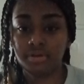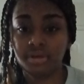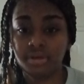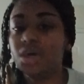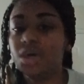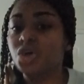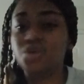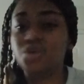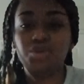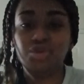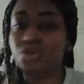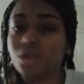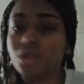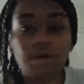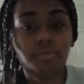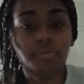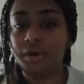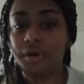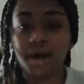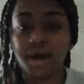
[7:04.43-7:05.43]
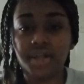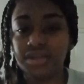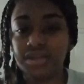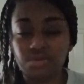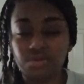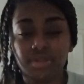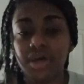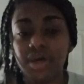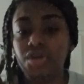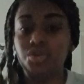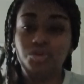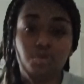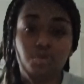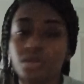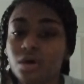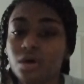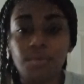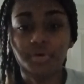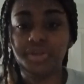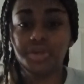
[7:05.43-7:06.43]
You don't know how to do that. You
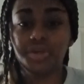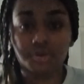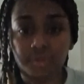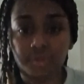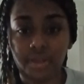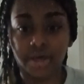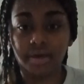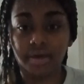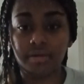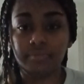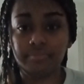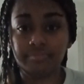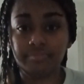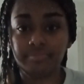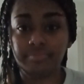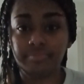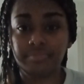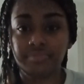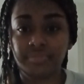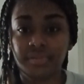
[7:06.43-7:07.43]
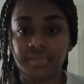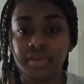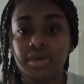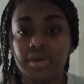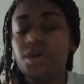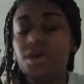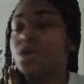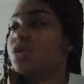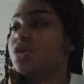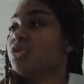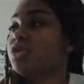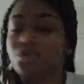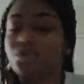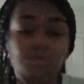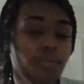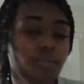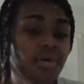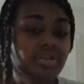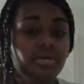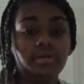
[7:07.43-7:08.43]
don't wanna do that. You
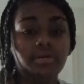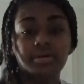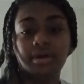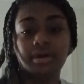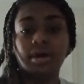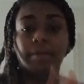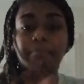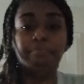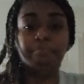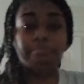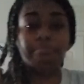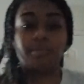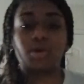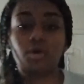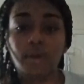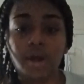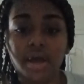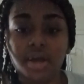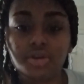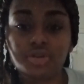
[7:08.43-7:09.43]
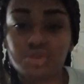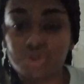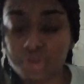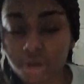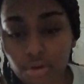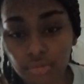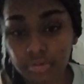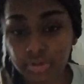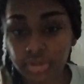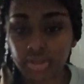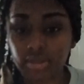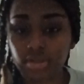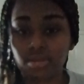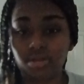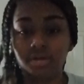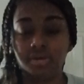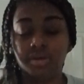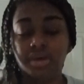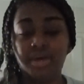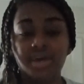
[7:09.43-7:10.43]
want to crack jokes
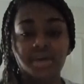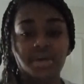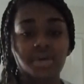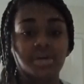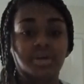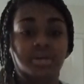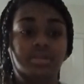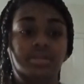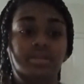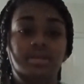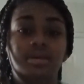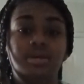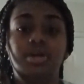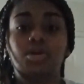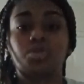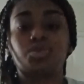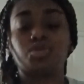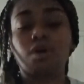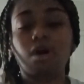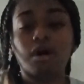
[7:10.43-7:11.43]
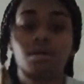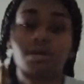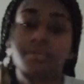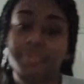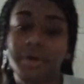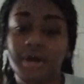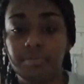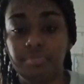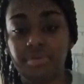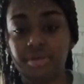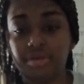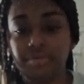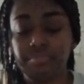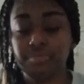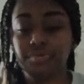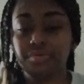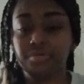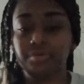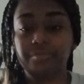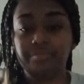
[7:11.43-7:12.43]
and talk about
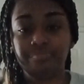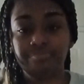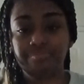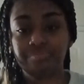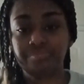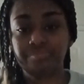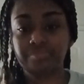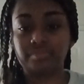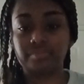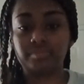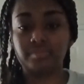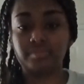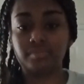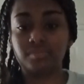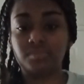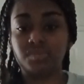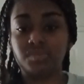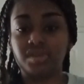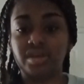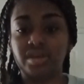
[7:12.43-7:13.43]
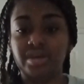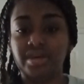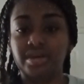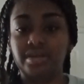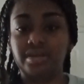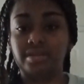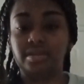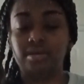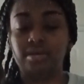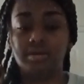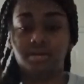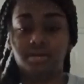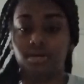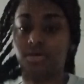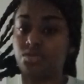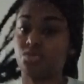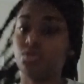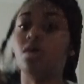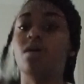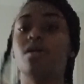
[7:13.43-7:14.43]
people and
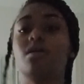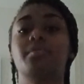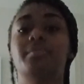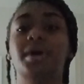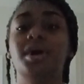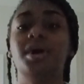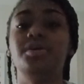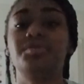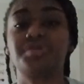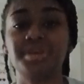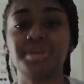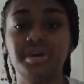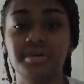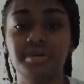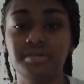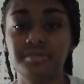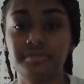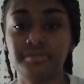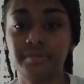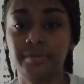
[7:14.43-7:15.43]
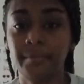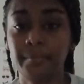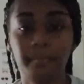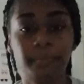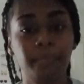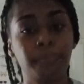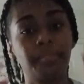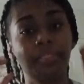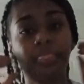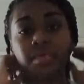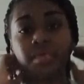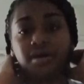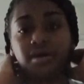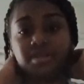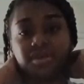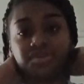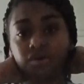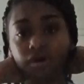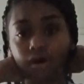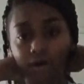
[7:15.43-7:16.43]
talk about yourself.
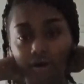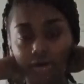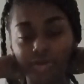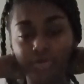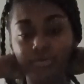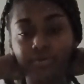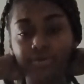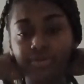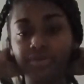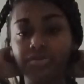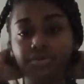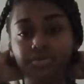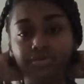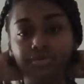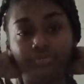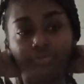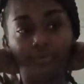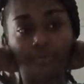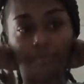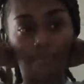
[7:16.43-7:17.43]
That's all you want to do.